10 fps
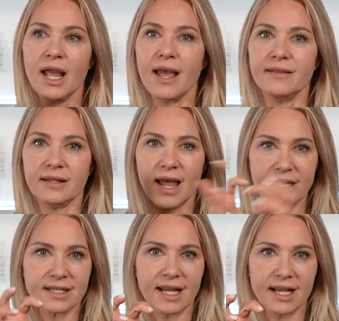and the
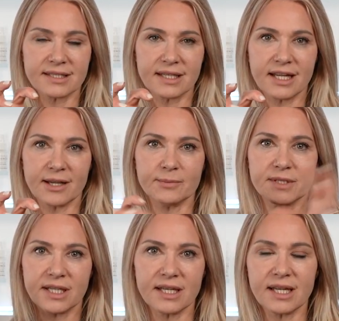lactic acid
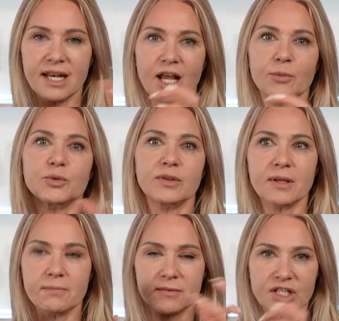comes in and helps with
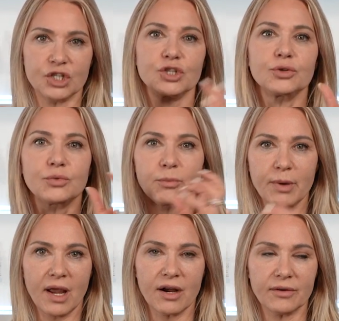the tissue
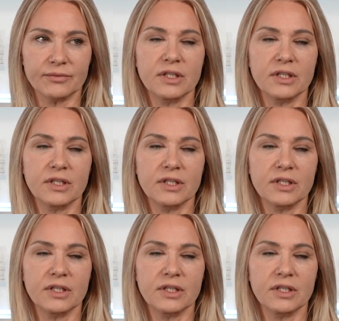repair.